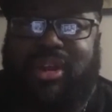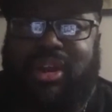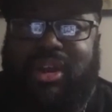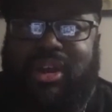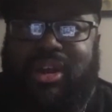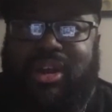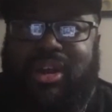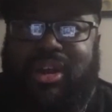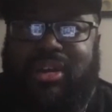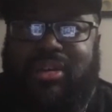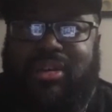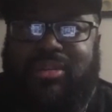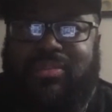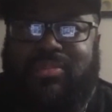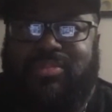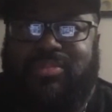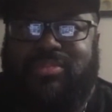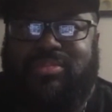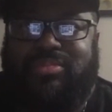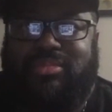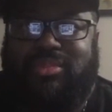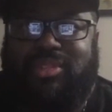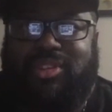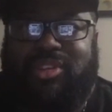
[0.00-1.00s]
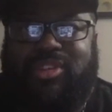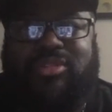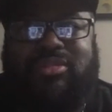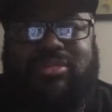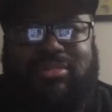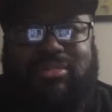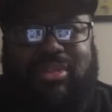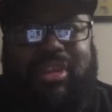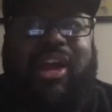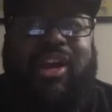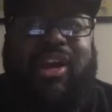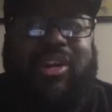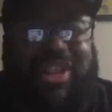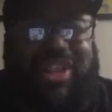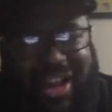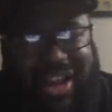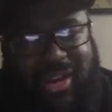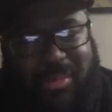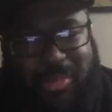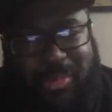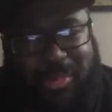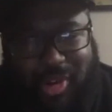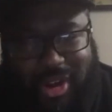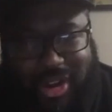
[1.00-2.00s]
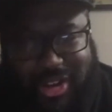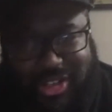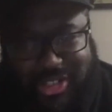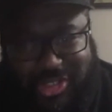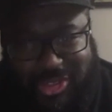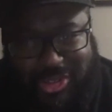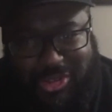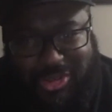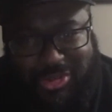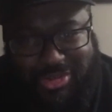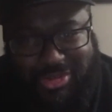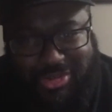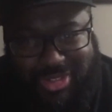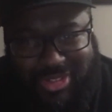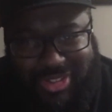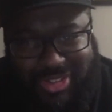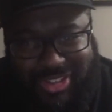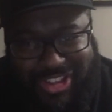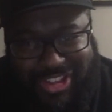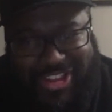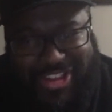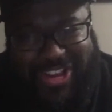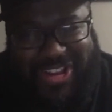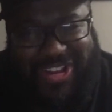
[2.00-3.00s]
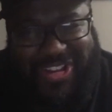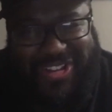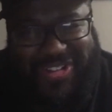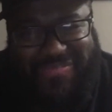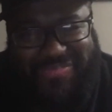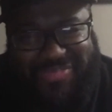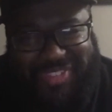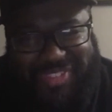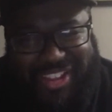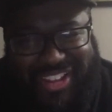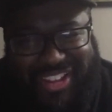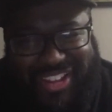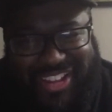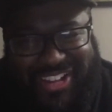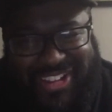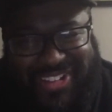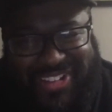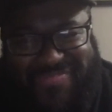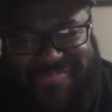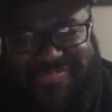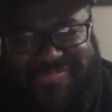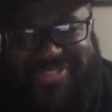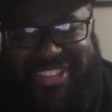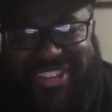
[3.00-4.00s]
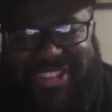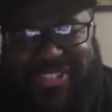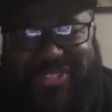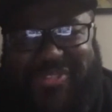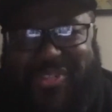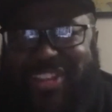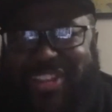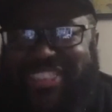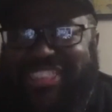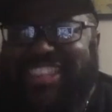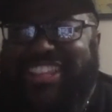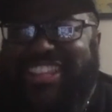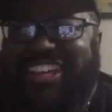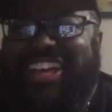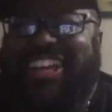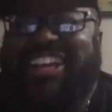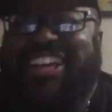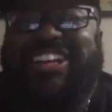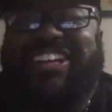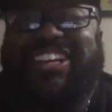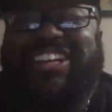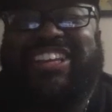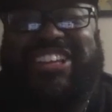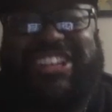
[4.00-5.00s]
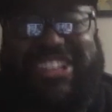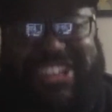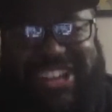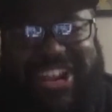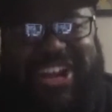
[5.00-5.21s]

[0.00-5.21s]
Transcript: I'll call them cartoons. With the, you